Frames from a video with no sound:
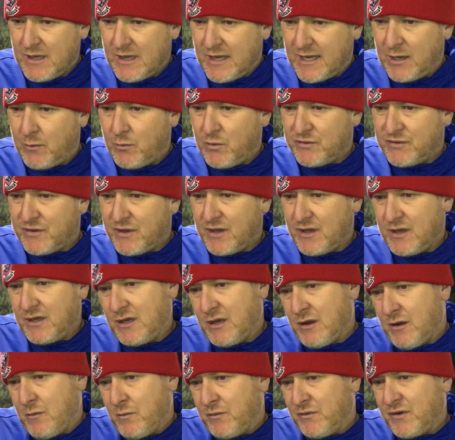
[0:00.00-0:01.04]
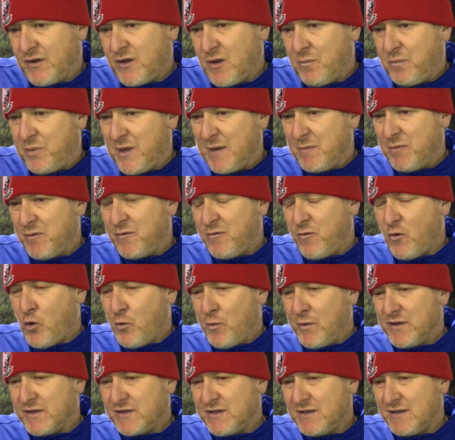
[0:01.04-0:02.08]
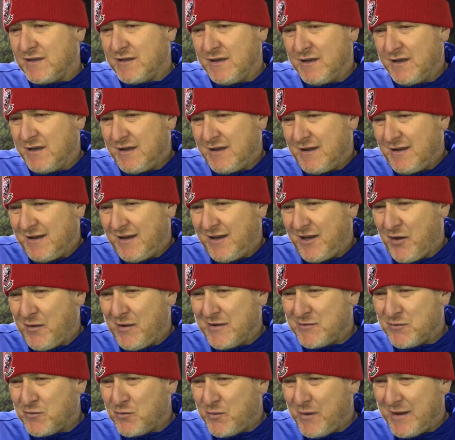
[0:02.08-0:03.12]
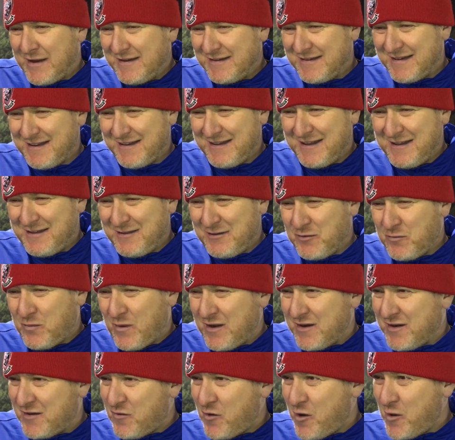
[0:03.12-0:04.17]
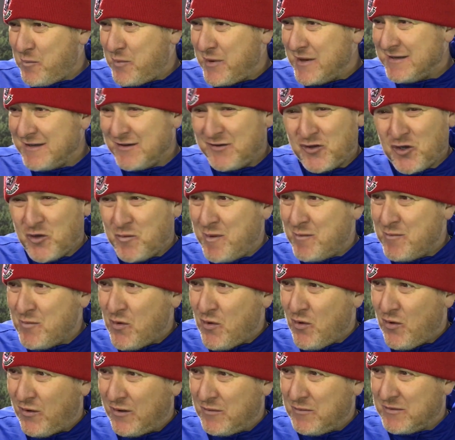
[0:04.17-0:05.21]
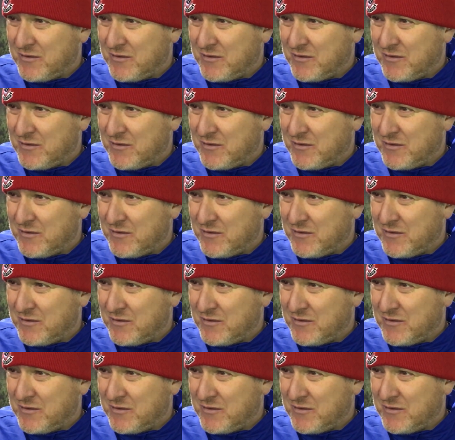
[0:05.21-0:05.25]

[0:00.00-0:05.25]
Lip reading: it was a complete performance. And as always, the one gripe is it should have been more.